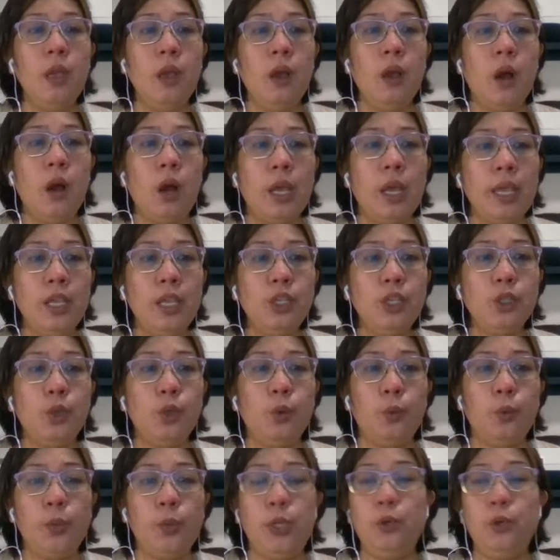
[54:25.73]
Okay, so
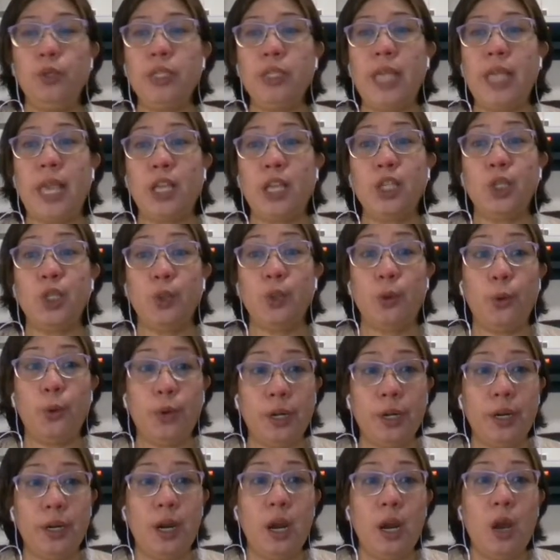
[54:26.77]
we use
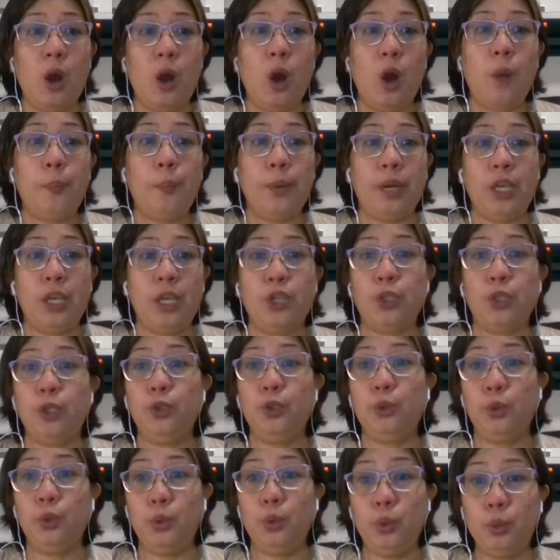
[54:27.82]
XOR operation
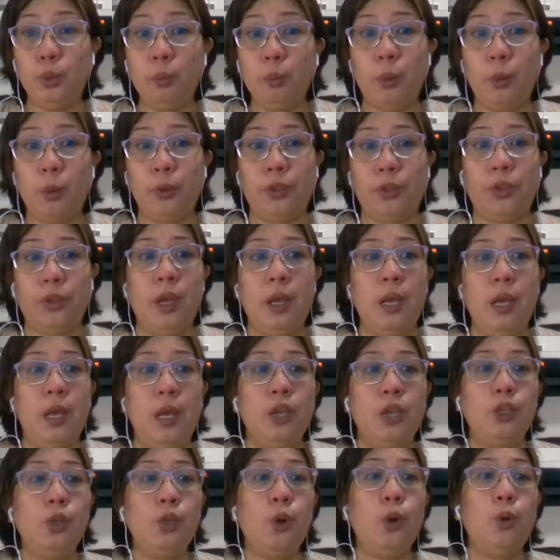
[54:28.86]
to do both.
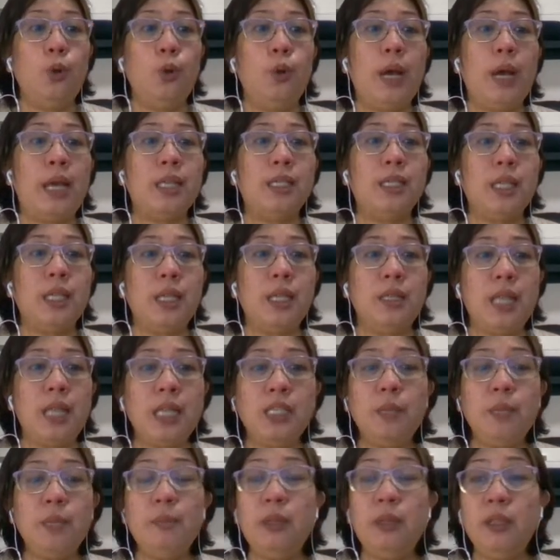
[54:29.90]
So as in
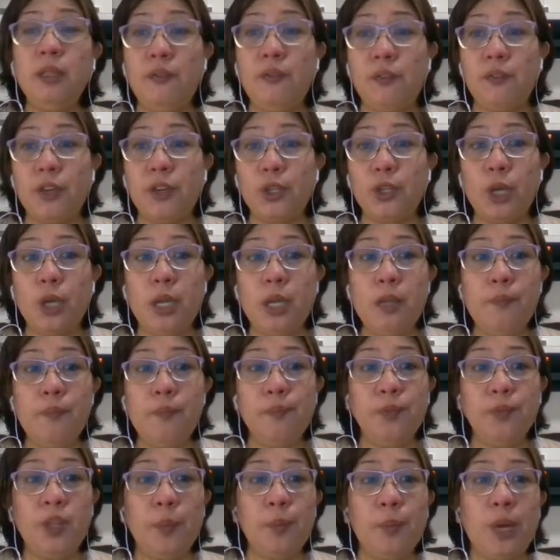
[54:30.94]
decimal division,
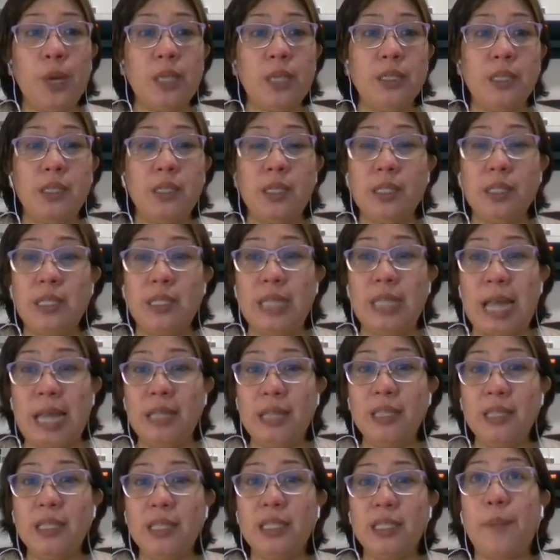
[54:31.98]
the process is
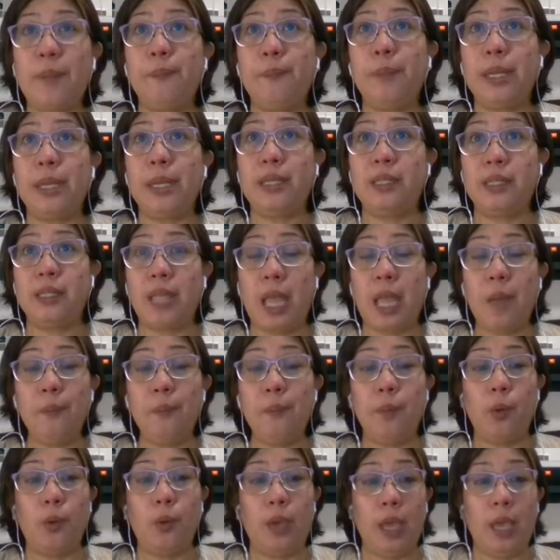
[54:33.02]
done step by step.
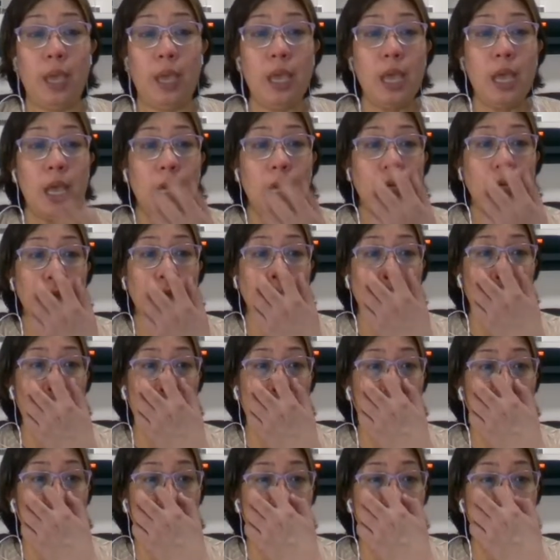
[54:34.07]
Okay,
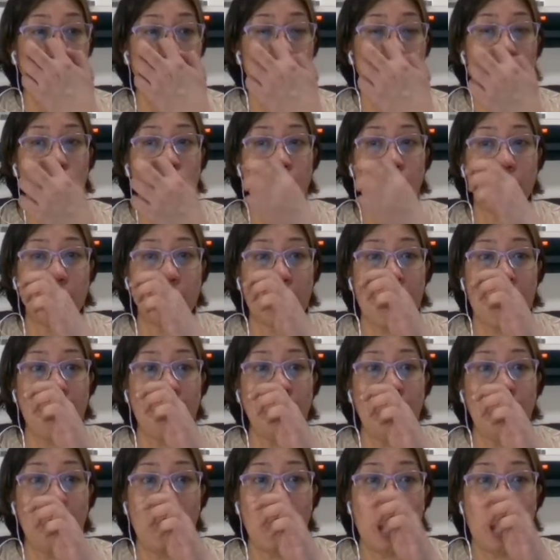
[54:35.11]
so in each
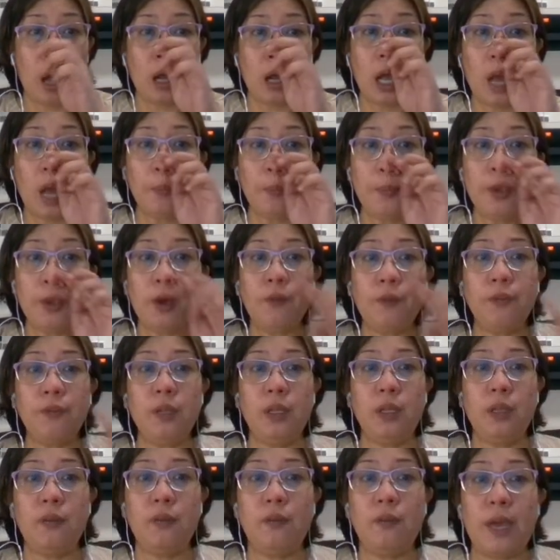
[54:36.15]
step, a copy of the
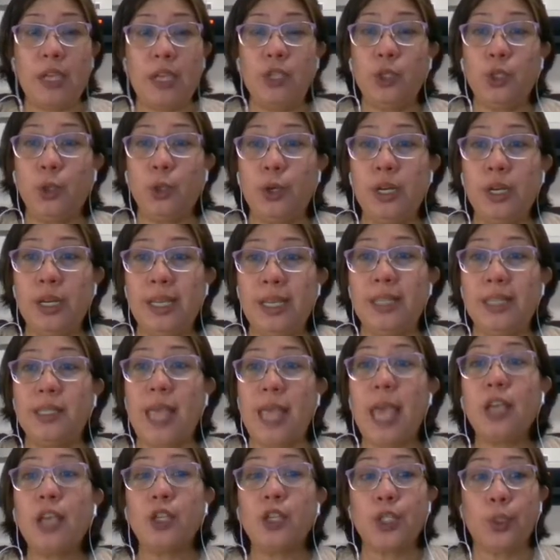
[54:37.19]
divisor is
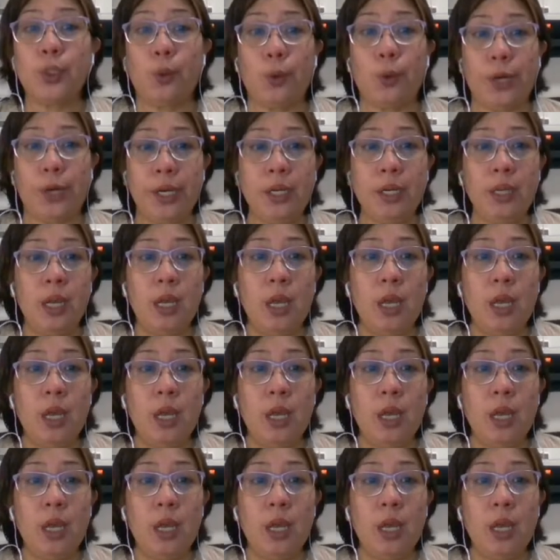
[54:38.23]
XORed